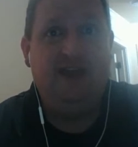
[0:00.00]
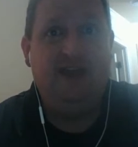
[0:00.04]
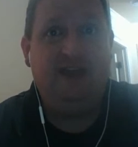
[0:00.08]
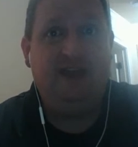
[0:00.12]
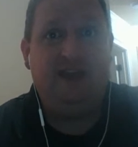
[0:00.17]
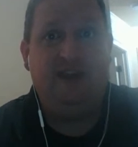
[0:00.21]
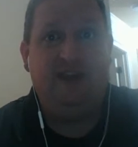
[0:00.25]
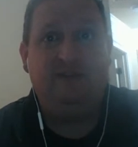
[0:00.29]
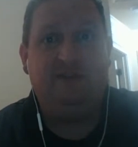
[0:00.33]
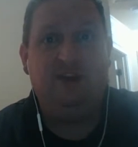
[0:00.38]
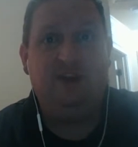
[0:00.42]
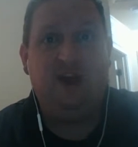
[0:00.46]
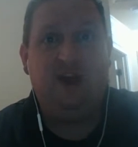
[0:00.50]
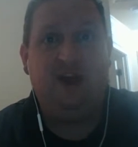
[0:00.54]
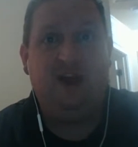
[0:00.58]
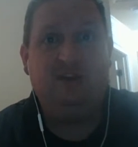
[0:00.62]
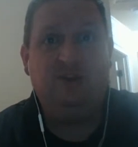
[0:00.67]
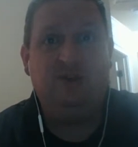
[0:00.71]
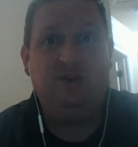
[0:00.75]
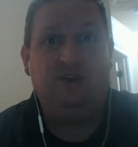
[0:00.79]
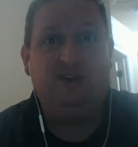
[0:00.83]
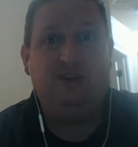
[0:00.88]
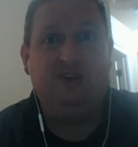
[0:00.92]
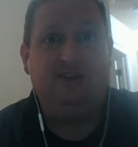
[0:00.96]
and if not,
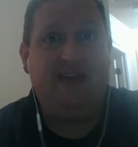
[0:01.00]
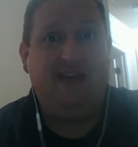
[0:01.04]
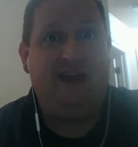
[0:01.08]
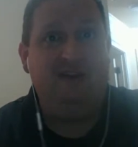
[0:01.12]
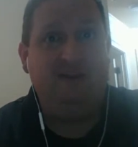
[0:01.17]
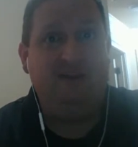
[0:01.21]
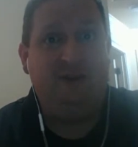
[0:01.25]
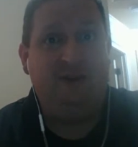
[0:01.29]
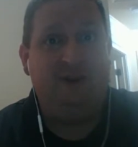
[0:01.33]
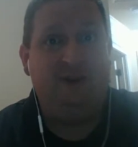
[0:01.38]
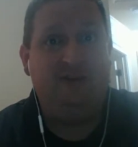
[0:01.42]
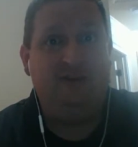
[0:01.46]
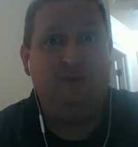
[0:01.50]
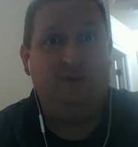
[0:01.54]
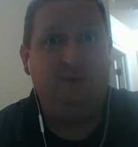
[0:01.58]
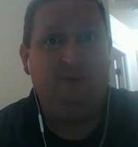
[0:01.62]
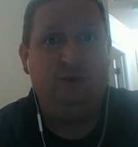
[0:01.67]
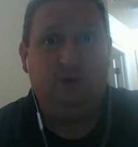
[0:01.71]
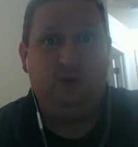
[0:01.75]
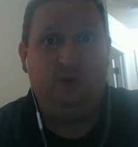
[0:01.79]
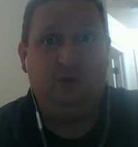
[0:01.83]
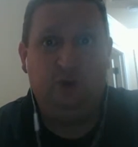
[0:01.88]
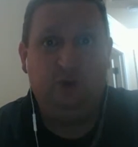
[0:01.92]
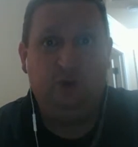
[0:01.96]
you can download it from
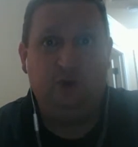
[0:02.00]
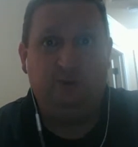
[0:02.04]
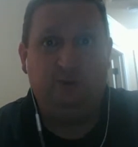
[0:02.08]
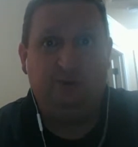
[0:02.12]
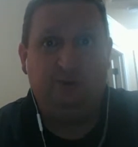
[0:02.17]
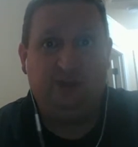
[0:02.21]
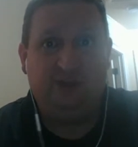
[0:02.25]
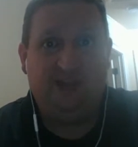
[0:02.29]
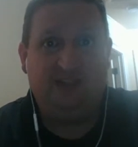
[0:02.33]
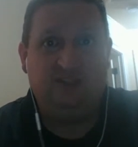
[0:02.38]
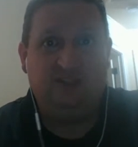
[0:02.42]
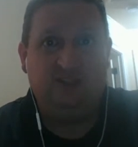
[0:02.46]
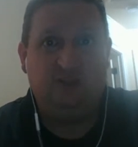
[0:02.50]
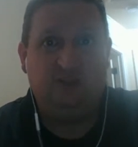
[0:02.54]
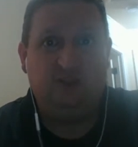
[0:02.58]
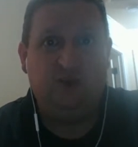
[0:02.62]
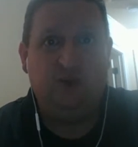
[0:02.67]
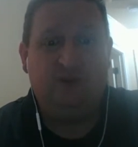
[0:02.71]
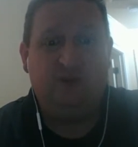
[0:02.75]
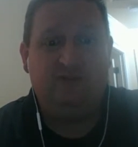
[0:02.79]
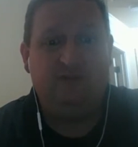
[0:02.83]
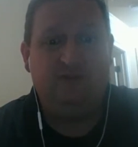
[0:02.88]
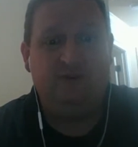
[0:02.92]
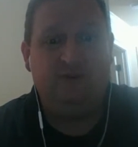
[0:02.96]
the Google Play
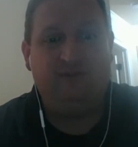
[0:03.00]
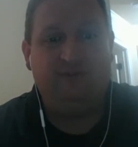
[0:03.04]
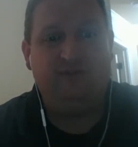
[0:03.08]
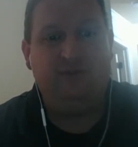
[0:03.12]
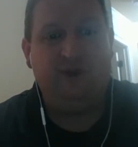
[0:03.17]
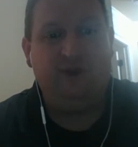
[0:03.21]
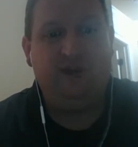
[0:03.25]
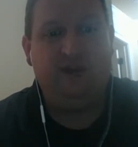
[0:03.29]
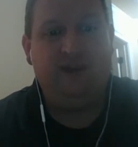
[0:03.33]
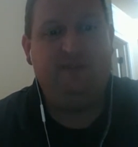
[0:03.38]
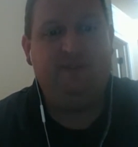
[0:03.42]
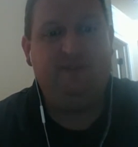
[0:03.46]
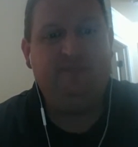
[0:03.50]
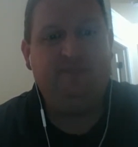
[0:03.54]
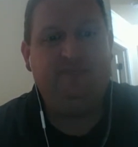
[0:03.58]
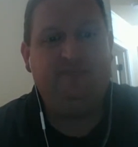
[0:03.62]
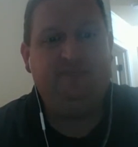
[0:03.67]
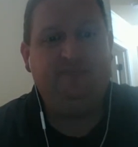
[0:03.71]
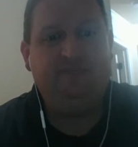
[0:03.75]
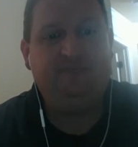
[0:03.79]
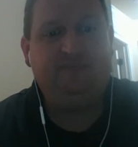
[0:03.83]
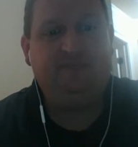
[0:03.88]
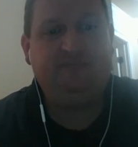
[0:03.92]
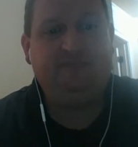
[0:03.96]
Store for free.
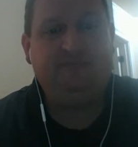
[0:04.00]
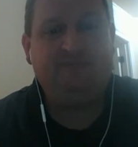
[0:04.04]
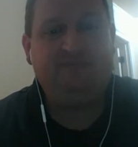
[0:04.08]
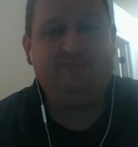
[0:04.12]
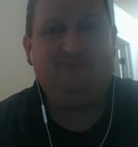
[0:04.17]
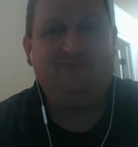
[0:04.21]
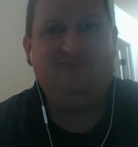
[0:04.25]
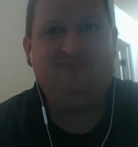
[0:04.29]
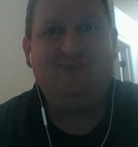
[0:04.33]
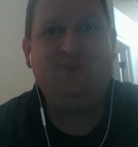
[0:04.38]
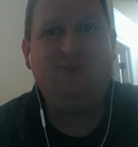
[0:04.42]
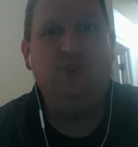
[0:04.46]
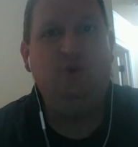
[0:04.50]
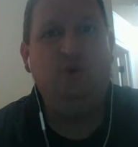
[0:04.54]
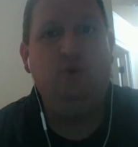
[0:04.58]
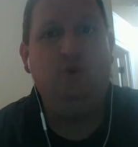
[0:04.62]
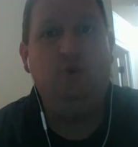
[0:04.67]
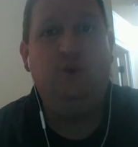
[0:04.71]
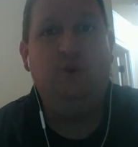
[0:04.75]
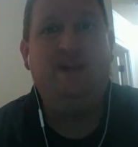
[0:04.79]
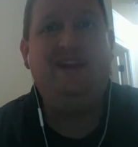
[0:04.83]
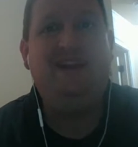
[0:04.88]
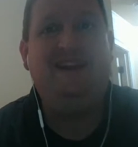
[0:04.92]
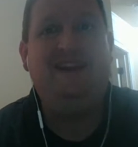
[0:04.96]

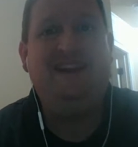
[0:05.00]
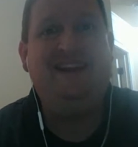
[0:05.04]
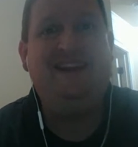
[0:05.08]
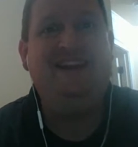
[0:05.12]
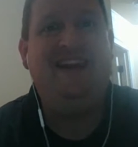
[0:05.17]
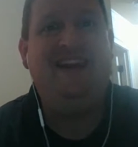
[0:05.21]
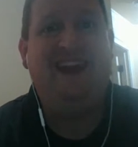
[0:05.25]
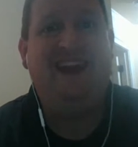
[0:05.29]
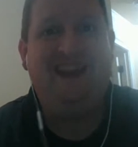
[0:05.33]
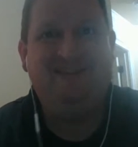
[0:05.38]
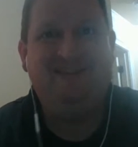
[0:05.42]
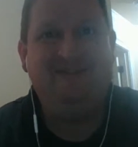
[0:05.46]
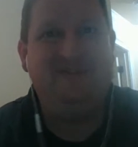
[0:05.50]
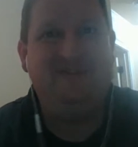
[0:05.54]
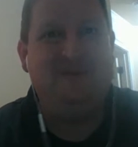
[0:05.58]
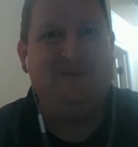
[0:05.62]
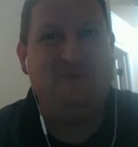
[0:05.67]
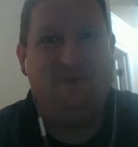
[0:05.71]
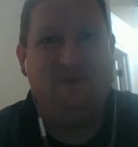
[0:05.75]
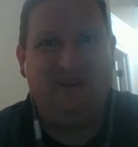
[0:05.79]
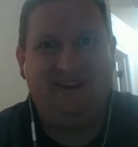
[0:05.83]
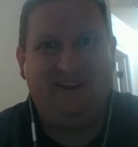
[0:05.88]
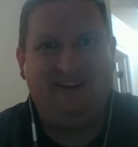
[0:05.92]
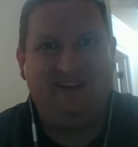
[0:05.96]
We need
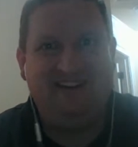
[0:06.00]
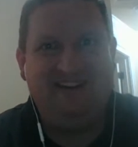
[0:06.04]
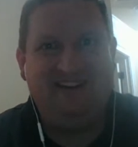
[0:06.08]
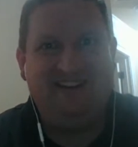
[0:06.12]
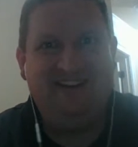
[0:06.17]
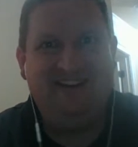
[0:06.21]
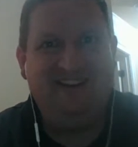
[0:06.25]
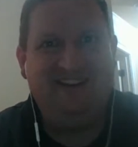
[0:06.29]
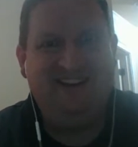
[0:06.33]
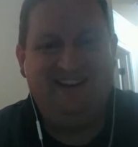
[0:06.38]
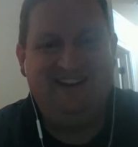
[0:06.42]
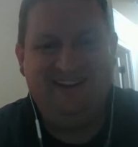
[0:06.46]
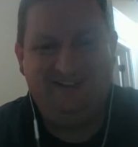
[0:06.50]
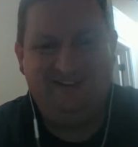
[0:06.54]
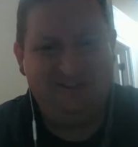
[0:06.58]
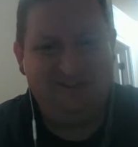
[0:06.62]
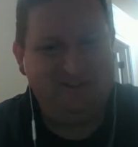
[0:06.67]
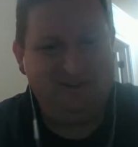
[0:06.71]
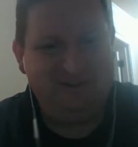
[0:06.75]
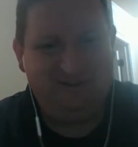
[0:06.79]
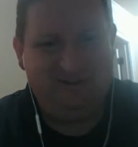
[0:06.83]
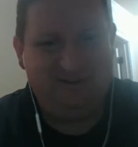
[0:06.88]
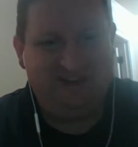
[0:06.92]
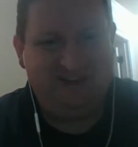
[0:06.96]
everyone to
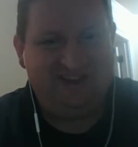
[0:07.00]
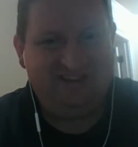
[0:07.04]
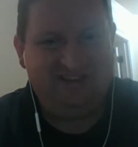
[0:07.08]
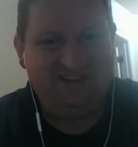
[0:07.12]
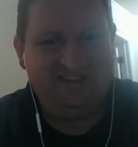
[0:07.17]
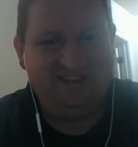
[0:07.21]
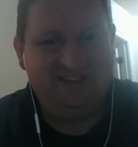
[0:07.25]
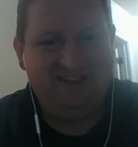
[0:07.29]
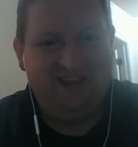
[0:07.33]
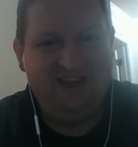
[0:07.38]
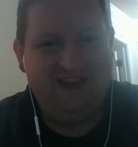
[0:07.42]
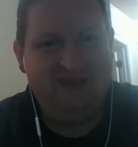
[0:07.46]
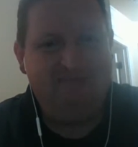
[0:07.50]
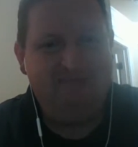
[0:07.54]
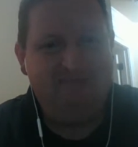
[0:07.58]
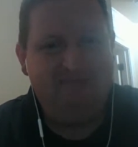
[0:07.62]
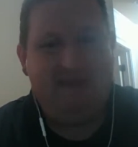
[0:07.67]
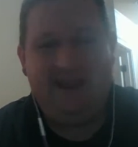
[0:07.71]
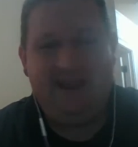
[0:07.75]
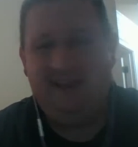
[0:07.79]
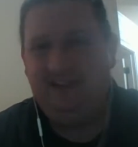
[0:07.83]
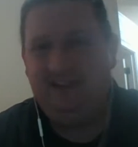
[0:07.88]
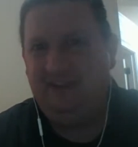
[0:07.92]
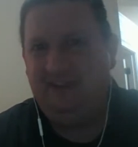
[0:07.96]
do this,
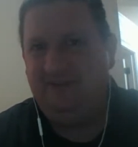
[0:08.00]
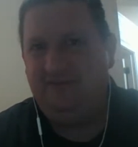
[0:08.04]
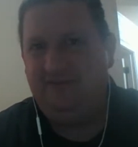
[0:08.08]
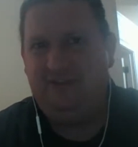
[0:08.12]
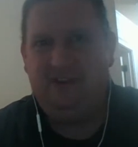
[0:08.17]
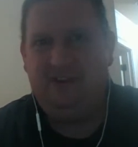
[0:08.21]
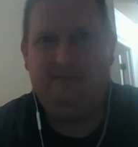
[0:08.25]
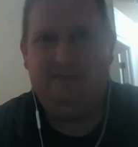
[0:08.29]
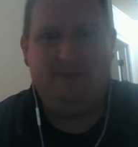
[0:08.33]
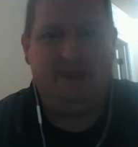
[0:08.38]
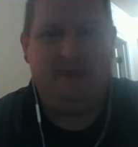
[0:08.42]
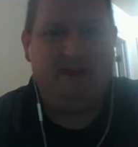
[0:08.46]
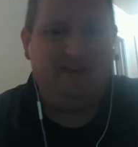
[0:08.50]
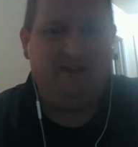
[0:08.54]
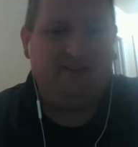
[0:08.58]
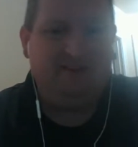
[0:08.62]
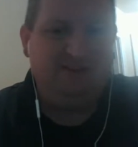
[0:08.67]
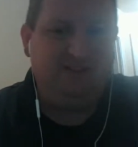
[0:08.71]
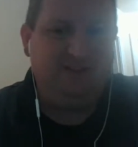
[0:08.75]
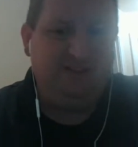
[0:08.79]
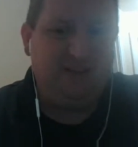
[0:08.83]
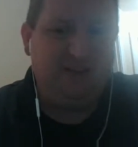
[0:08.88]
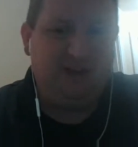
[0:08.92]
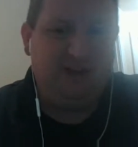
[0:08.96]
male and female,
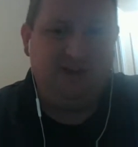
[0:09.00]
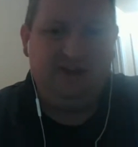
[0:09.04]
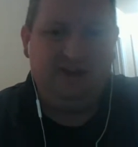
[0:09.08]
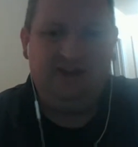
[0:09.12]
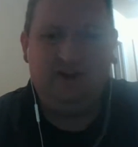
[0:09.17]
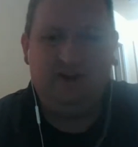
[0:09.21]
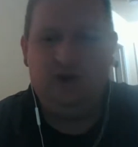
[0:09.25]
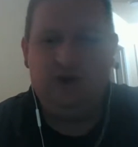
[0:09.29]
young and